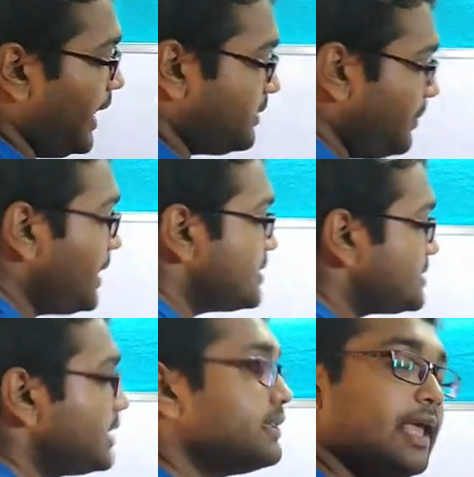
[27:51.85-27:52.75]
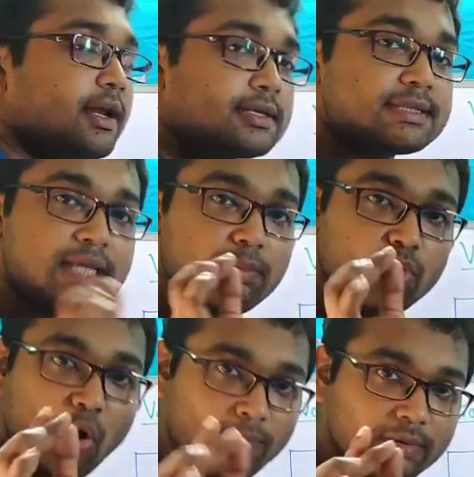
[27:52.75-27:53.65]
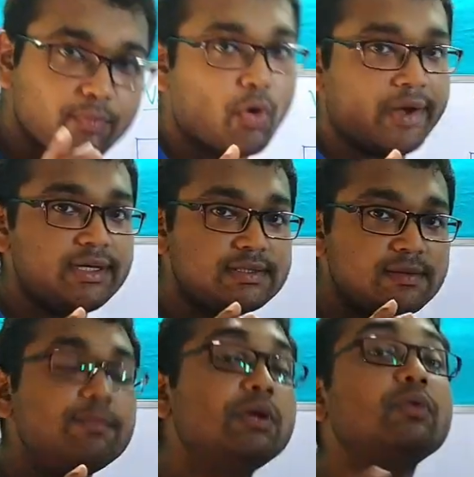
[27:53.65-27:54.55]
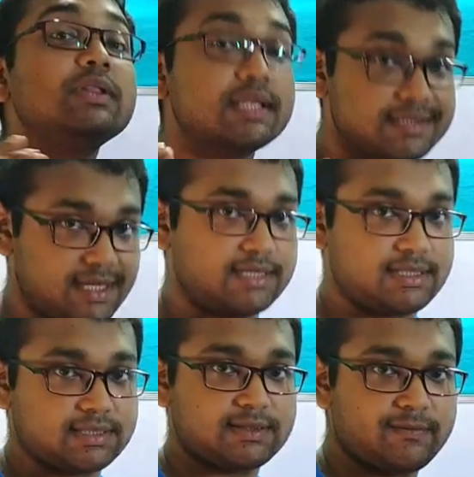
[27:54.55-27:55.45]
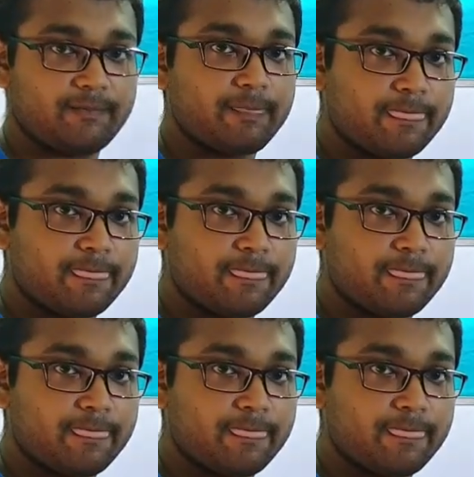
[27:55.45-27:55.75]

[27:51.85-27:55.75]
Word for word: It means that there are some common points between the sets.